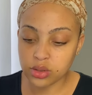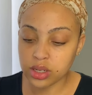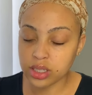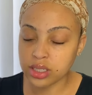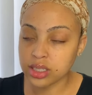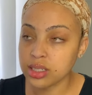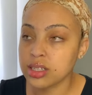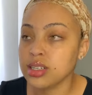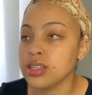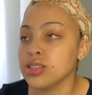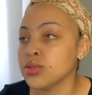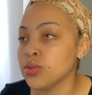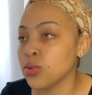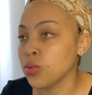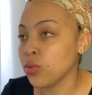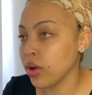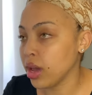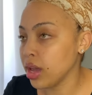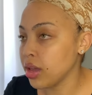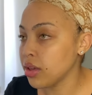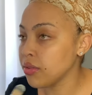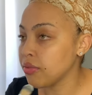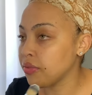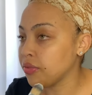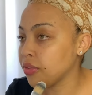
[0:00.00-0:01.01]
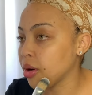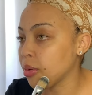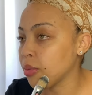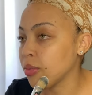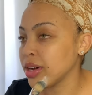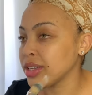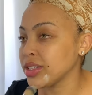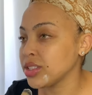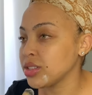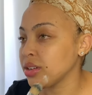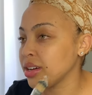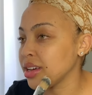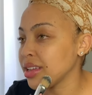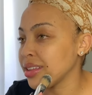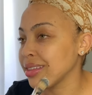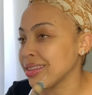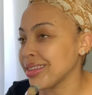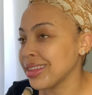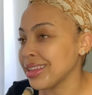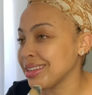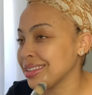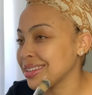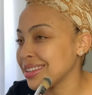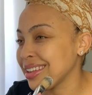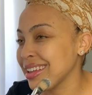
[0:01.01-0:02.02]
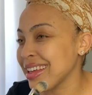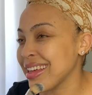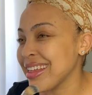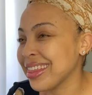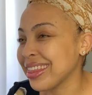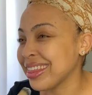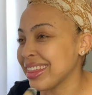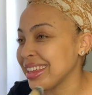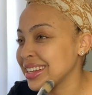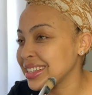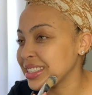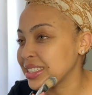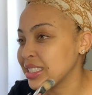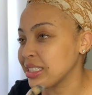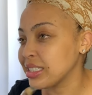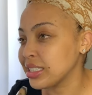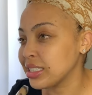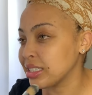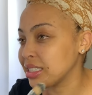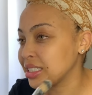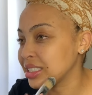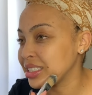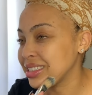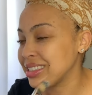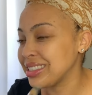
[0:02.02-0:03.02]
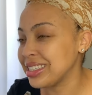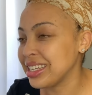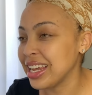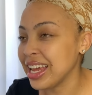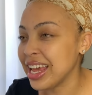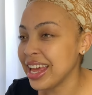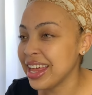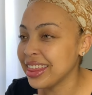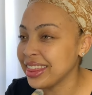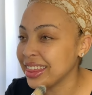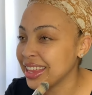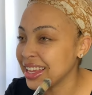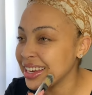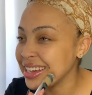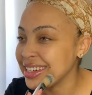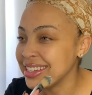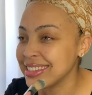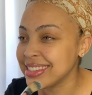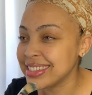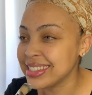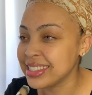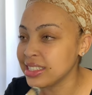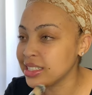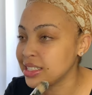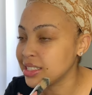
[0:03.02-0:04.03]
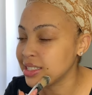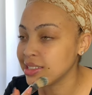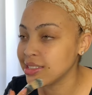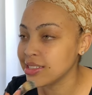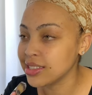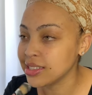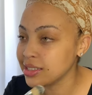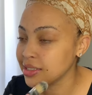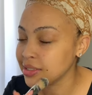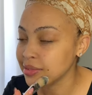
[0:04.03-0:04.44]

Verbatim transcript: question is where you from what's your ethnicity ethnicity